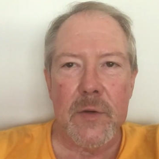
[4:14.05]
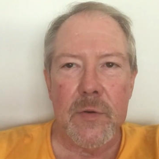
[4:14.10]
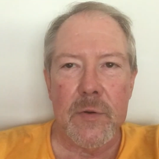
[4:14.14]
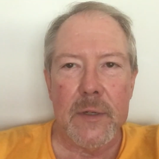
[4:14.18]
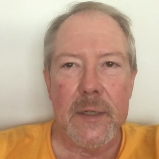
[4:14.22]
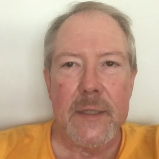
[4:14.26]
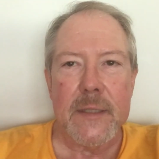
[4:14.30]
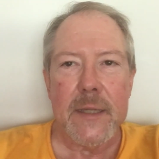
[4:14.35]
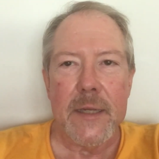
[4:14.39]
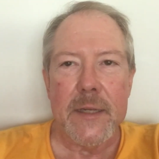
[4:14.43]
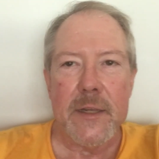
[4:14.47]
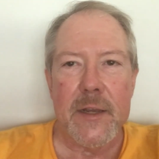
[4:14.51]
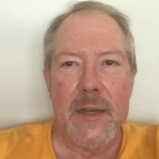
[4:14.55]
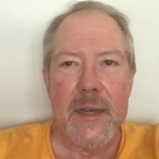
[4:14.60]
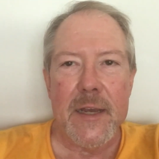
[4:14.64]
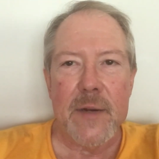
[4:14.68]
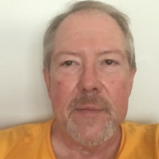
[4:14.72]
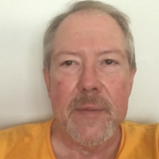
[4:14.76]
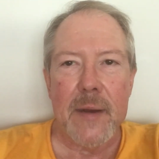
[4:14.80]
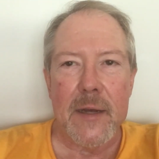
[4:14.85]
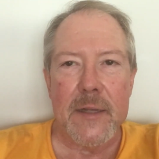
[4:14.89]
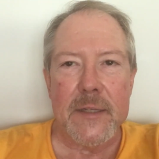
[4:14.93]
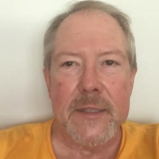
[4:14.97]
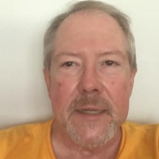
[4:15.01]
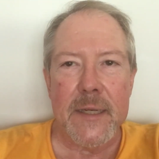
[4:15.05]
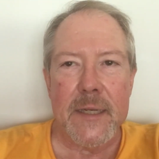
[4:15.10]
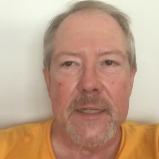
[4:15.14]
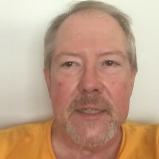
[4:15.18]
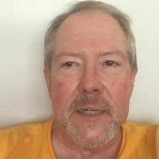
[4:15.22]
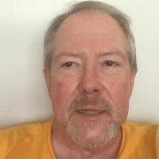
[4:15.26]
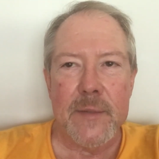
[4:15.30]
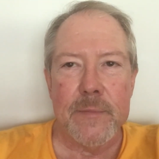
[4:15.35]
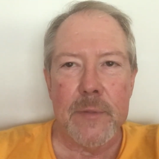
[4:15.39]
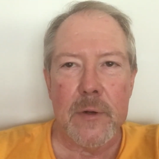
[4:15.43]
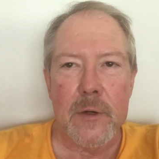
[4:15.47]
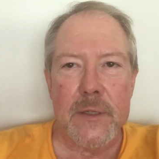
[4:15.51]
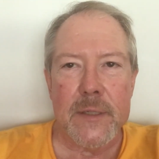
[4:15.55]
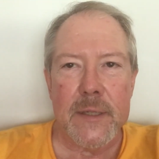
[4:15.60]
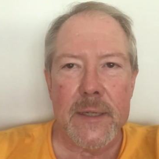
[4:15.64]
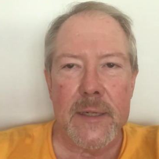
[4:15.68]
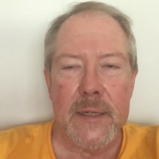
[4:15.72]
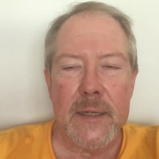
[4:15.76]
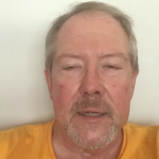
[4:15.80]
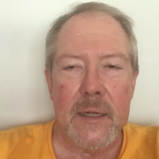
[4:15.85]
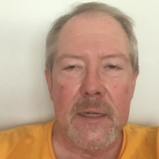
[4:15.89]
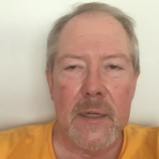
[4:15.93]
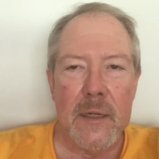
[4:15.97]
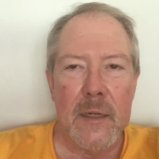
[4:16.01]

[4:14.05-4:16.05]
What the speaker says: it looks like you get about 16%